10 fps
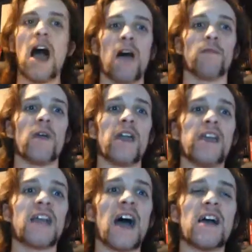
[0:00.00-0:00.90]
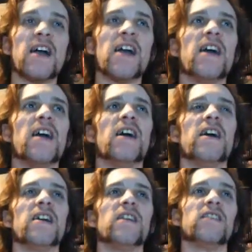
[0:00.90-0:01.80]
And in that,
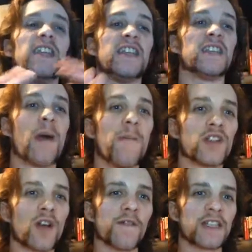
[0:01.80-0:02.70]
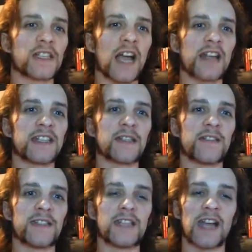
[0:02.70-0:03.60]
these members of this
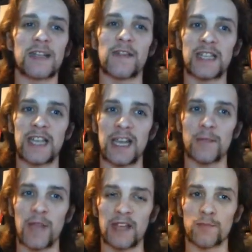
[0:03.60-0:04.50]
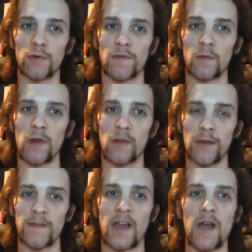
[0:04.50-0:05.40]
scientific team that his brother worked
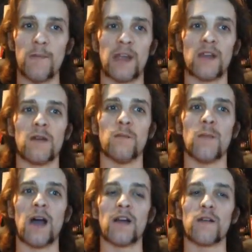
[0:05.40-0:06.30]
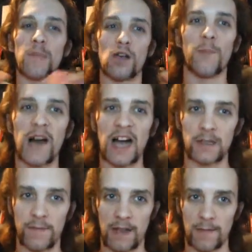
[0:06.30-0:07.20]
with become
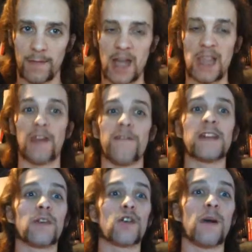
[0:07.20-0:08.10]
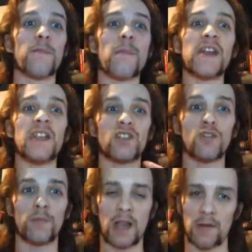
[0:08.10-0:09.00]
part of that, and they effectively become a mini
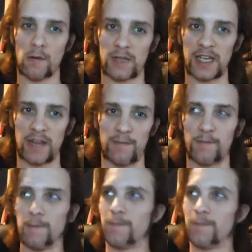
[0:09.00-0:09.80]
superhero team